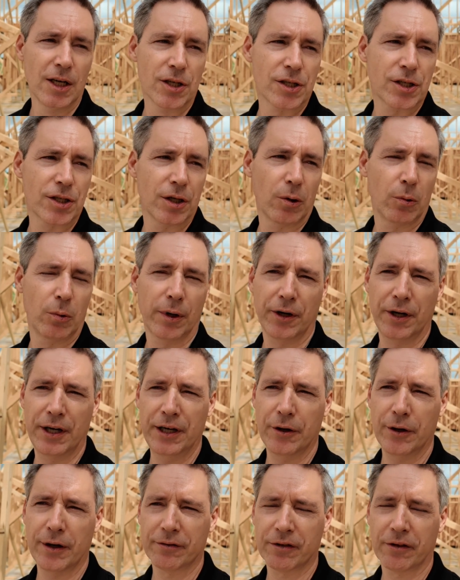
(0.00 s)
So we're
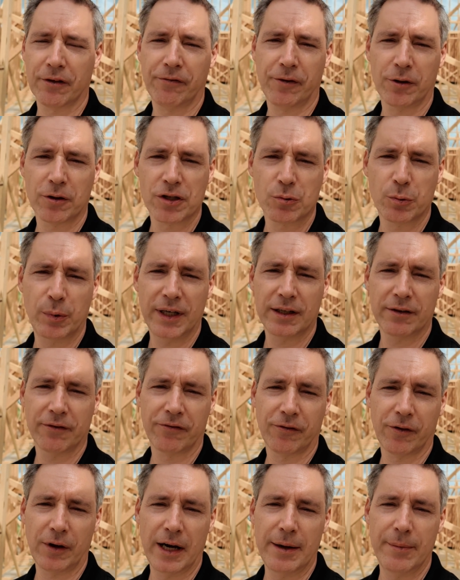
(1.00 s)
here after the first week
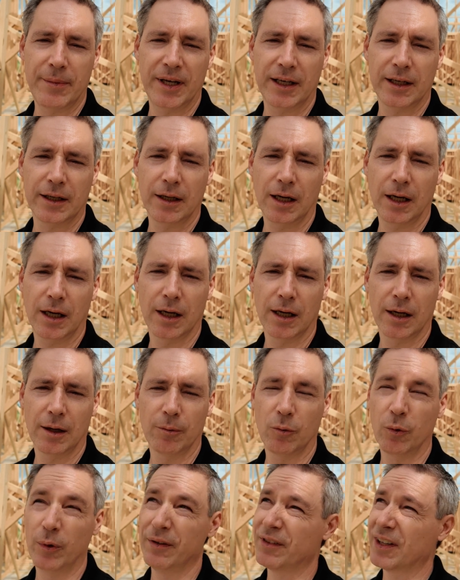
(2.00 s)
of framing.
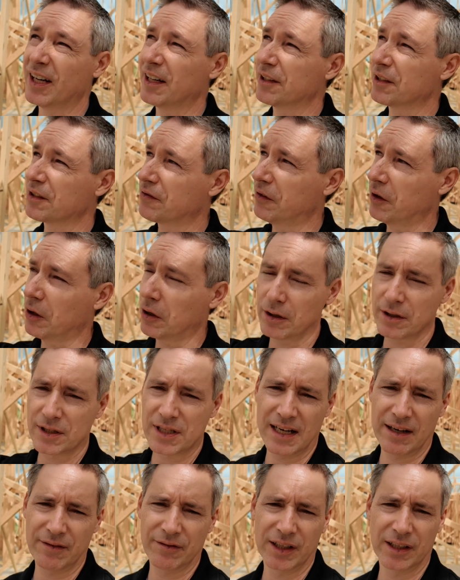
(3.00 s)
We've gotten as far
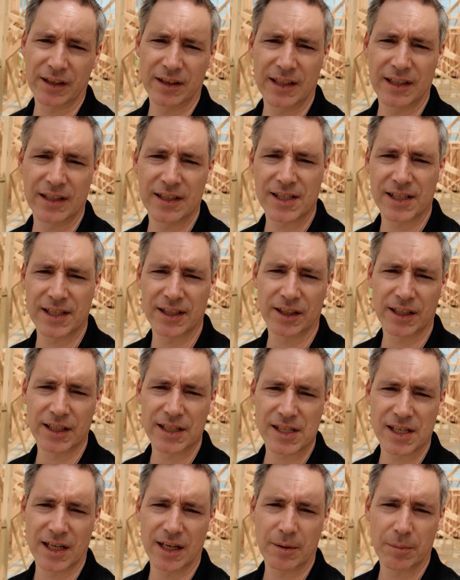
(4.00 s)
as having the
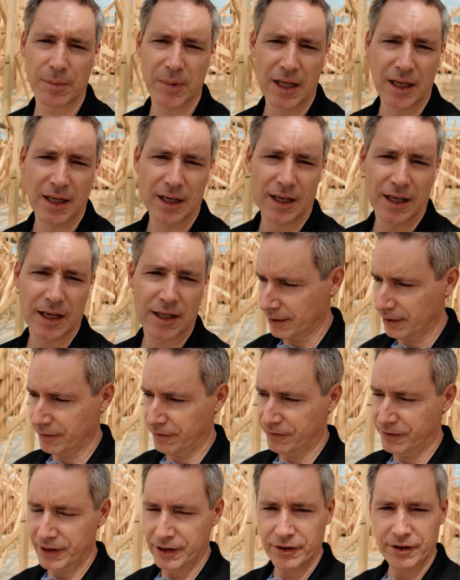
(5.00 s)
ceilings up.
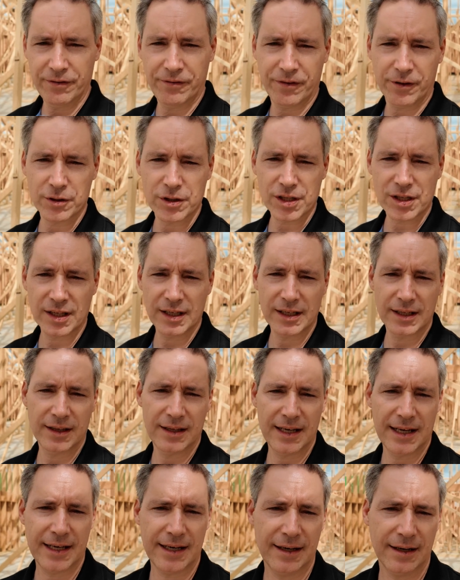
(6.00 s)
The very first thing
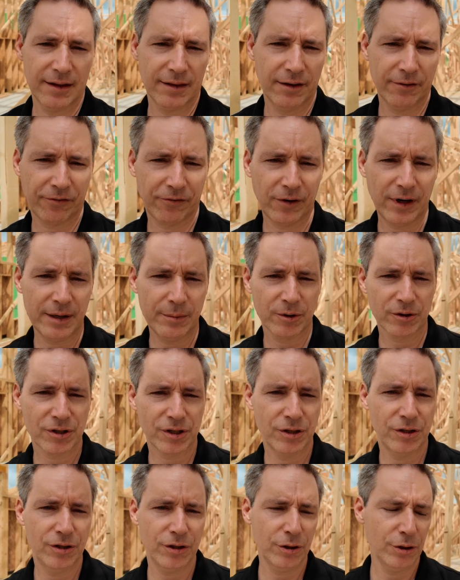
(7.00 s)
that the
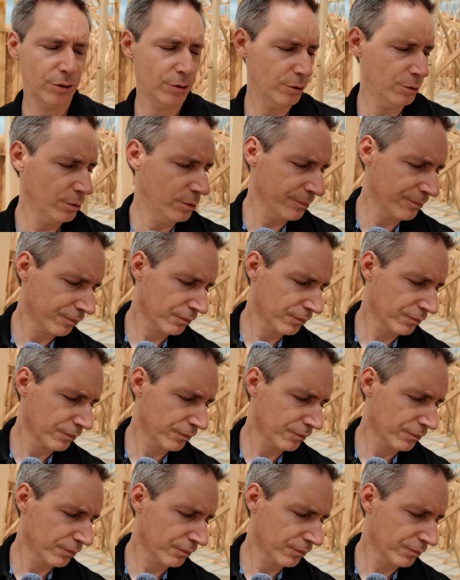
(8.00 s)
framers do,